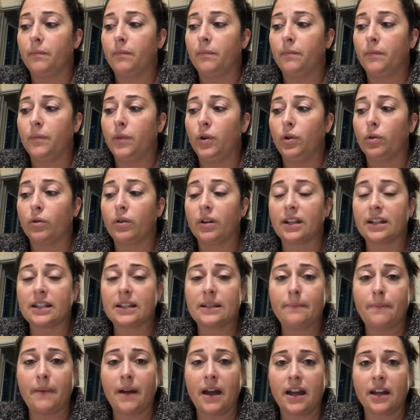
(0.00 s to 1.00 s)
You could
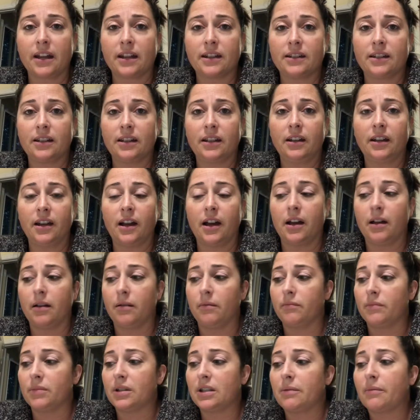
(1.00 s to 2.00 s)
expect
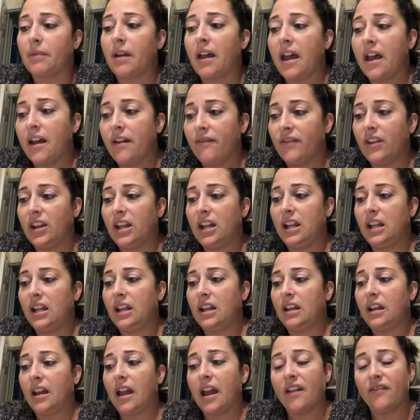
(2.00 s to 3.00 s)
some
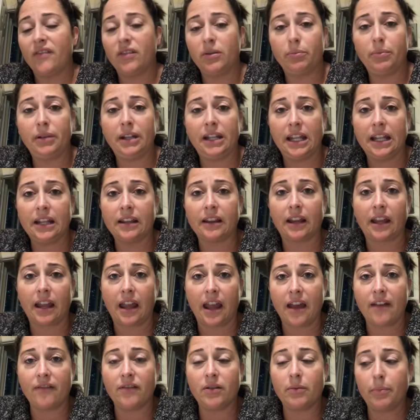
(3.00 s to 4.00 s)
heavy bleeding, like a
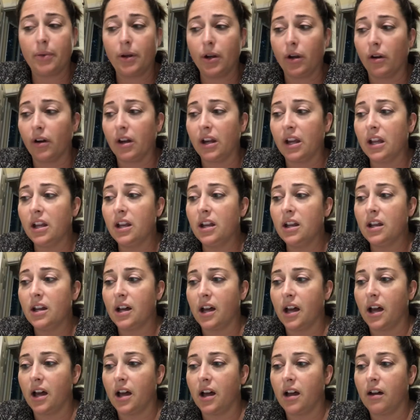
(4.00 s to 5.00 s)
heavy period,
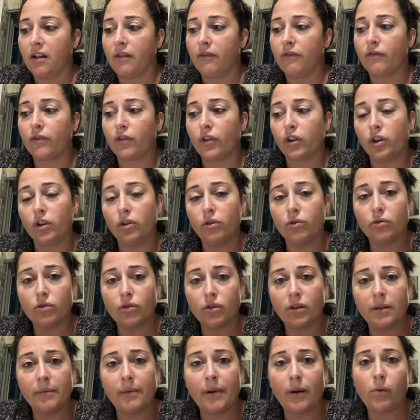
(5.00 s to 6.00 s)
for
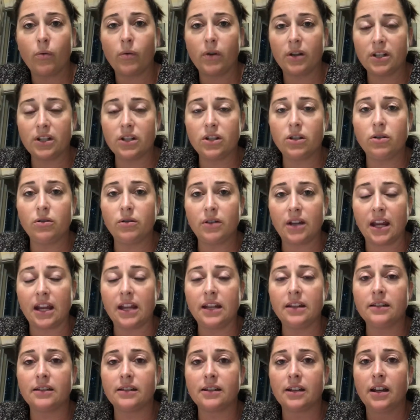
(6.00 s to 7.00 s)
usually about 1 to 2
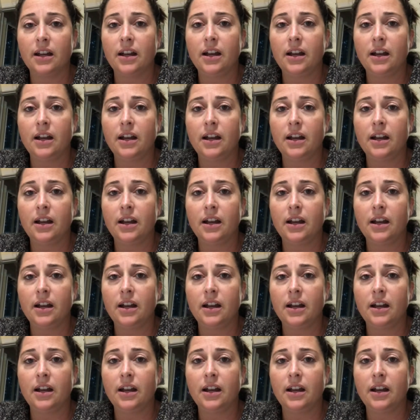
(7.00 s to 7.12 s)
days.